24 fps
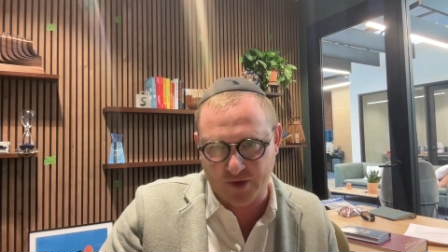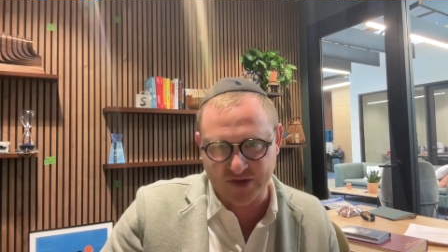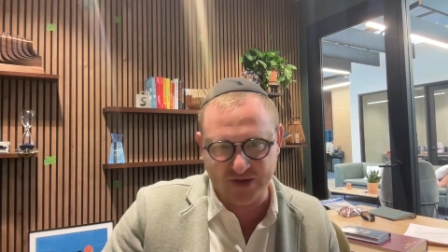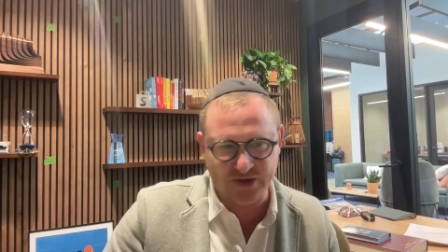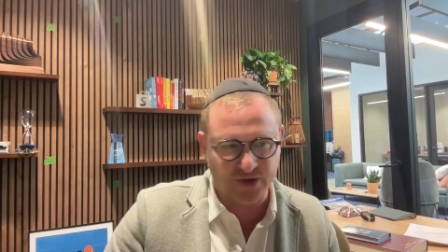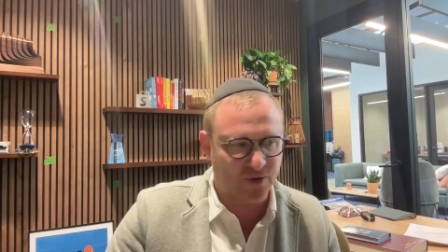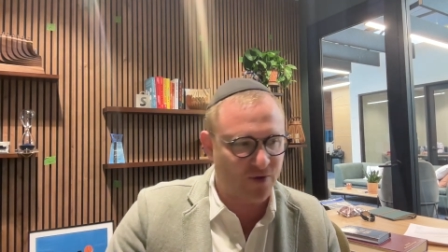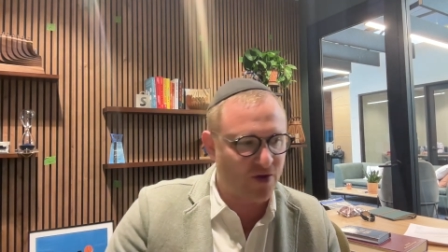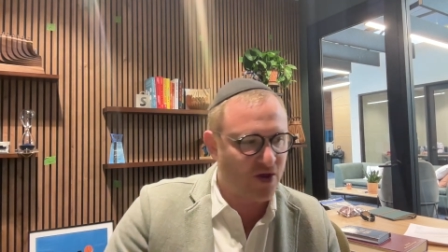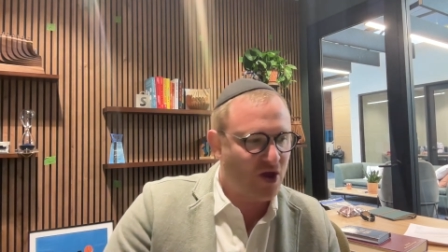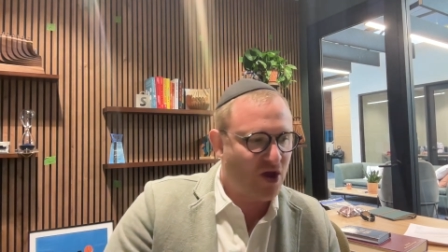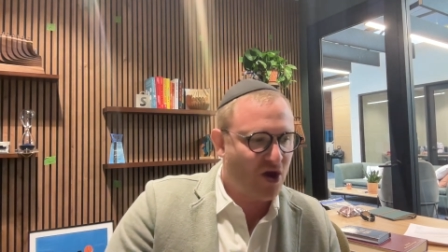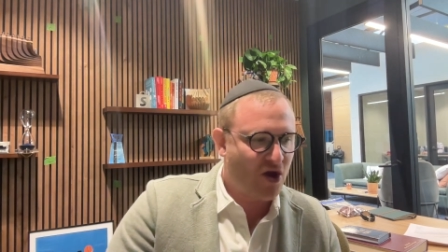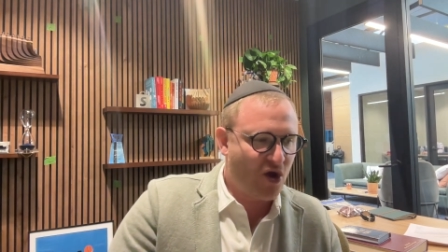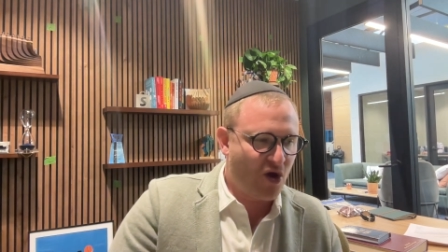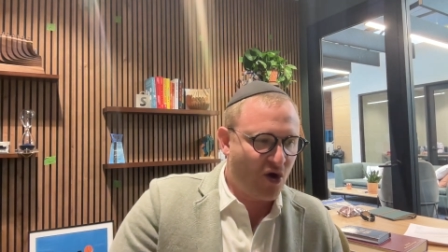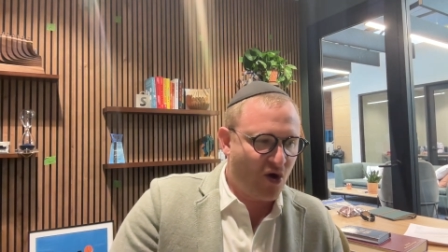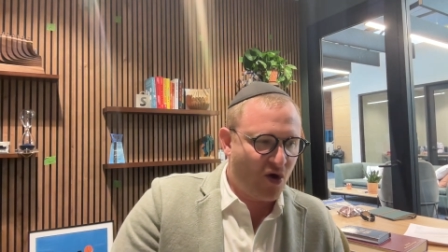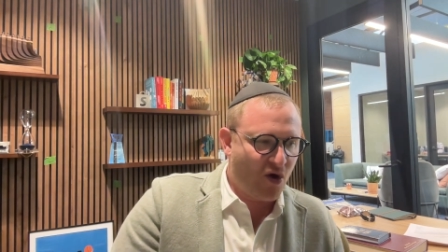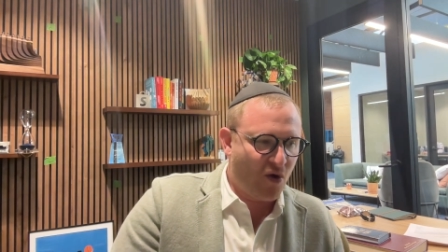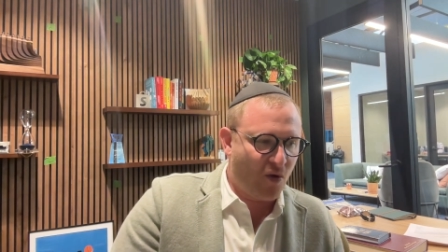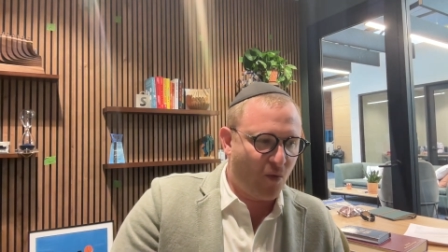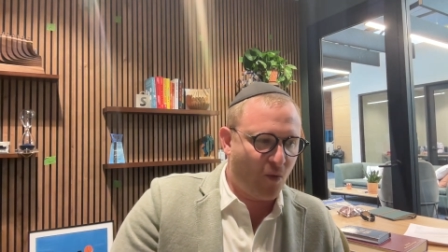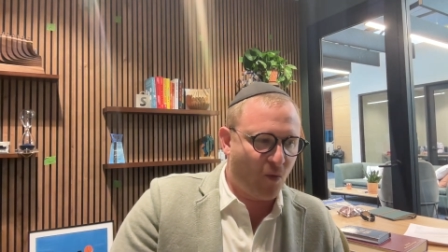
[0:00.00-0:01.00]
So
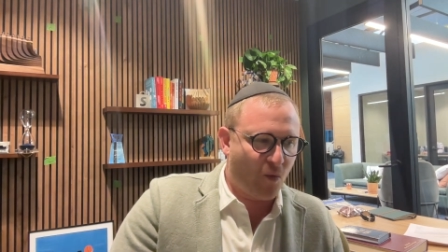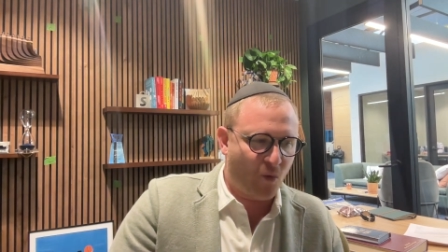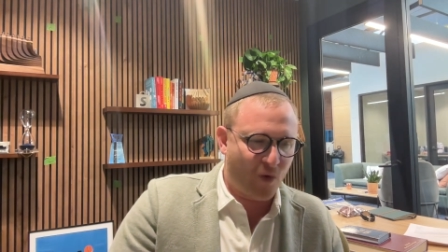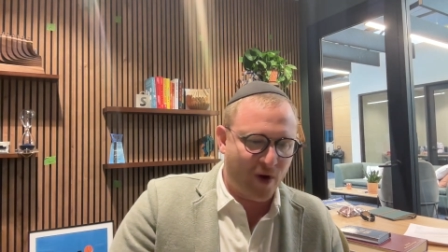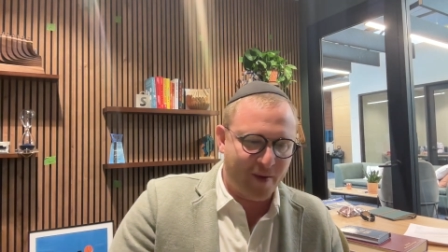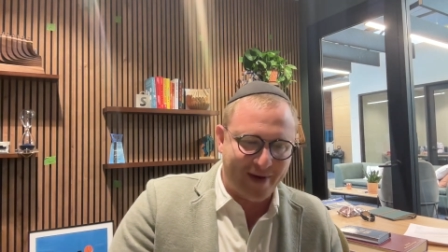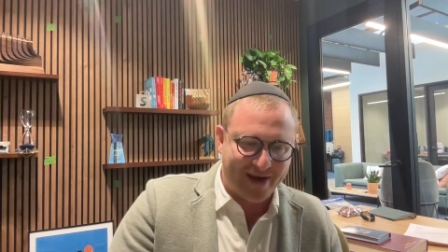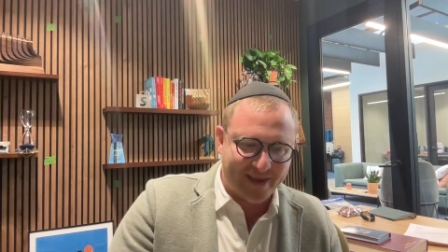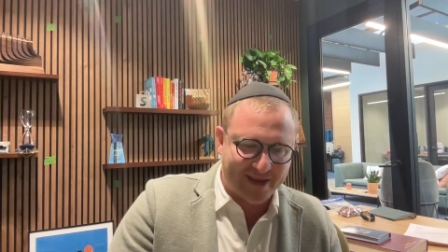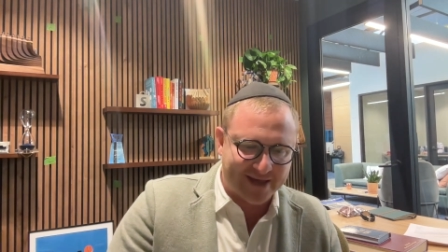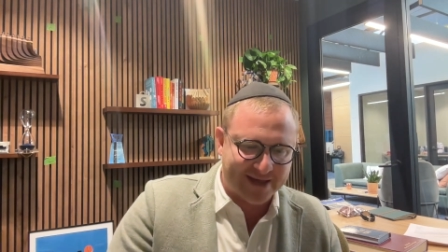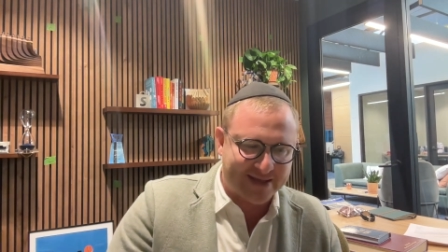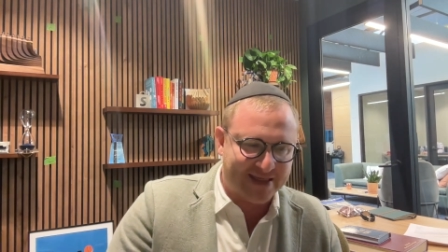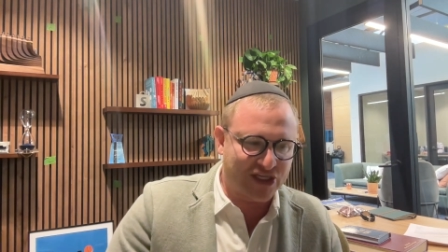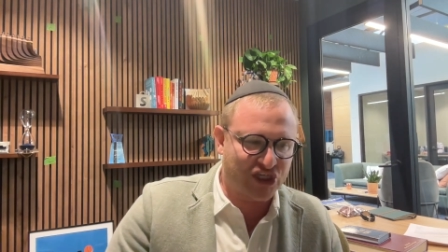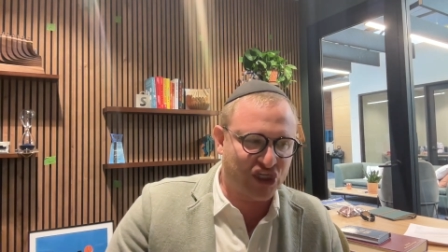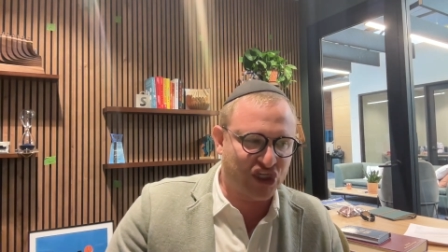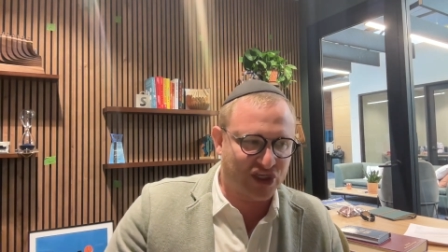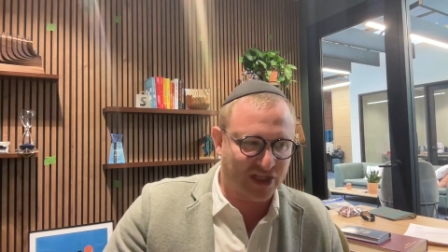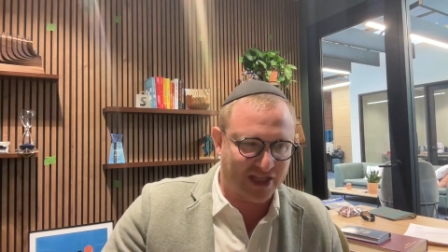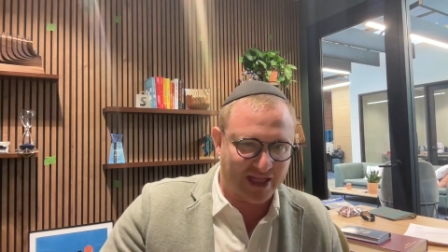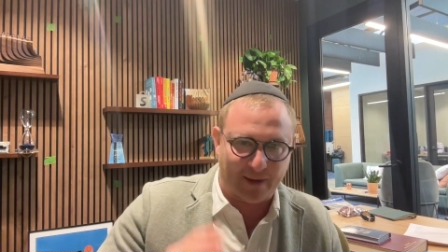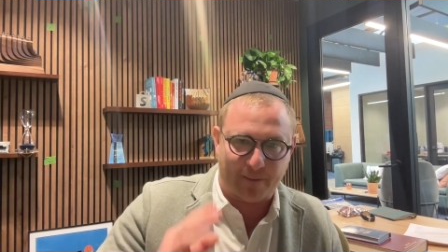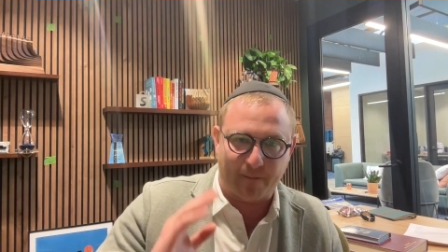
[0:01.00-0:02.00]
we made the
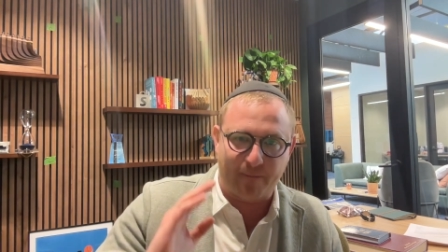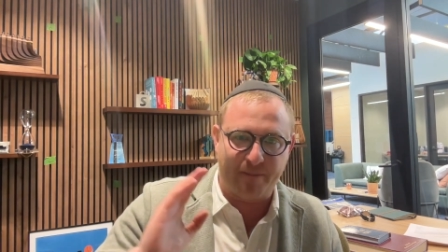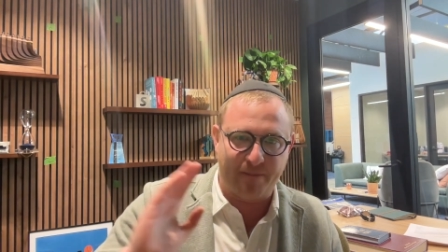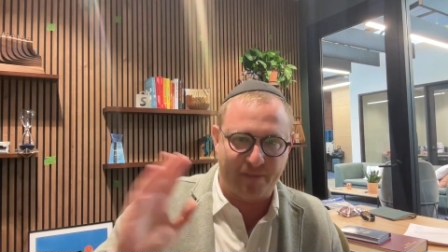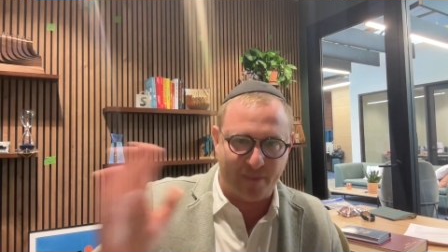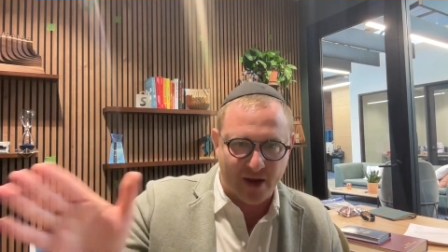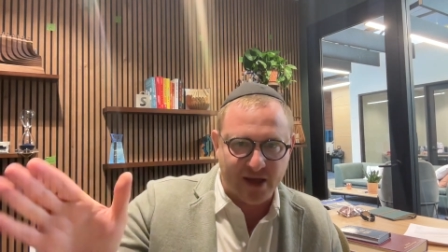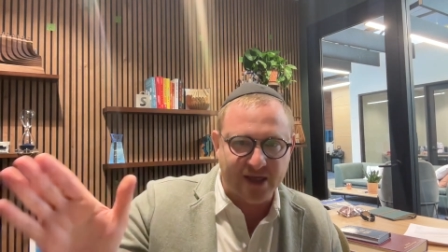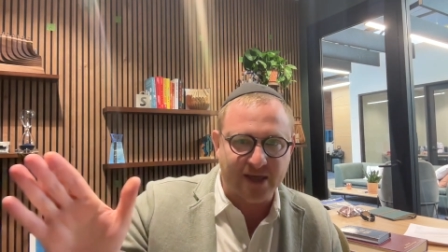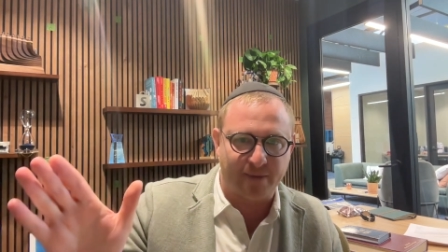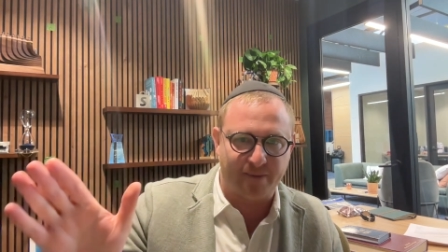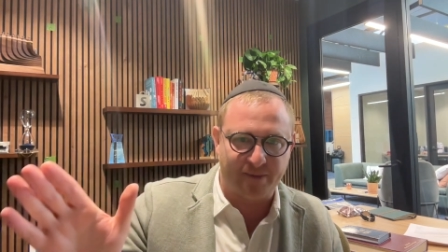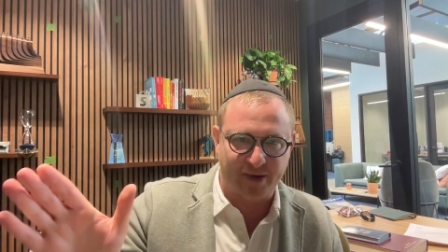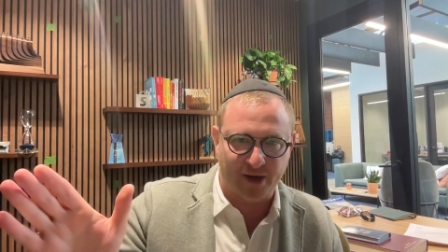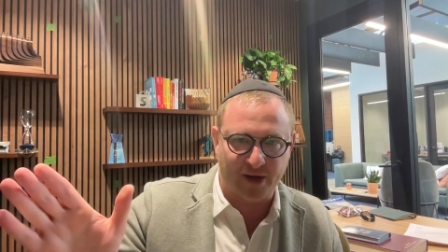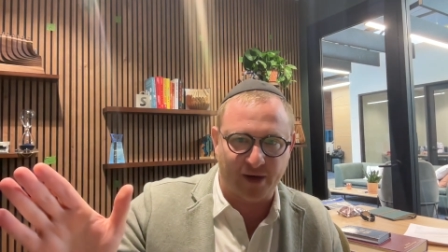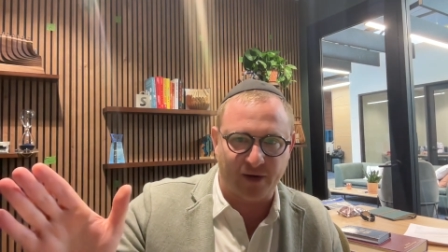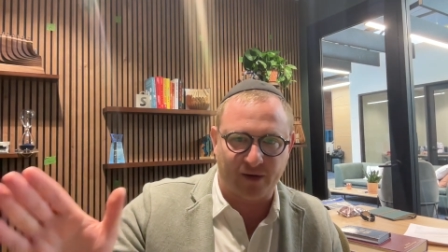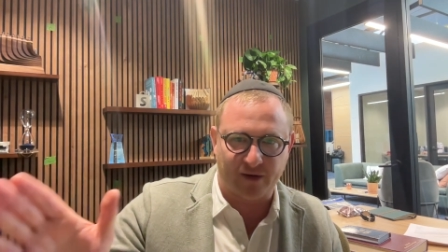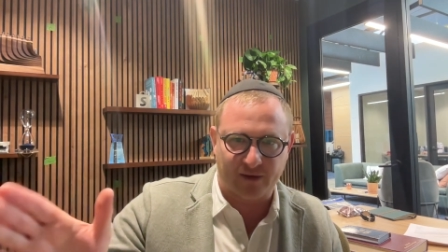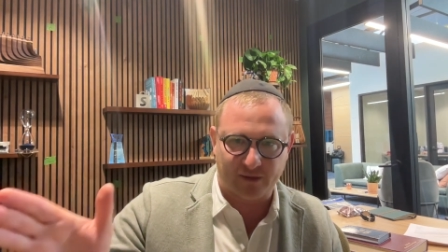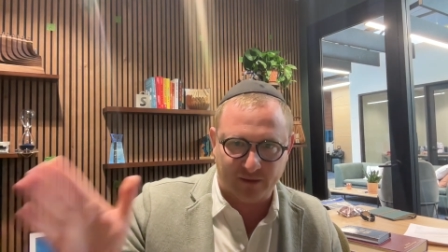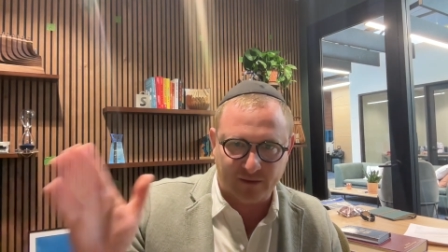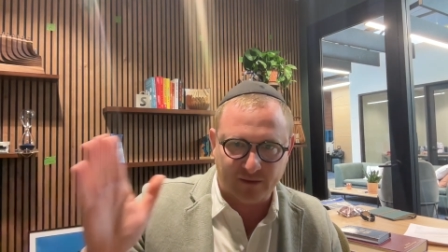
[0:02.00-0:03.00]
decision to like to
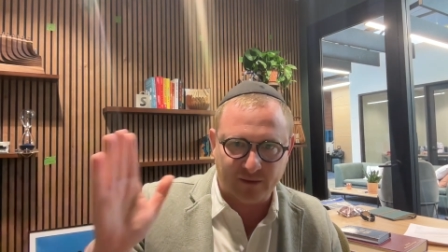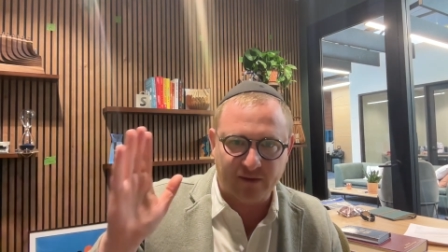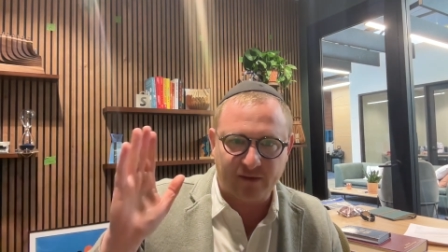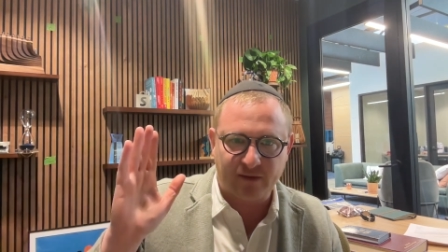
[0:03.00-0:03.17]
build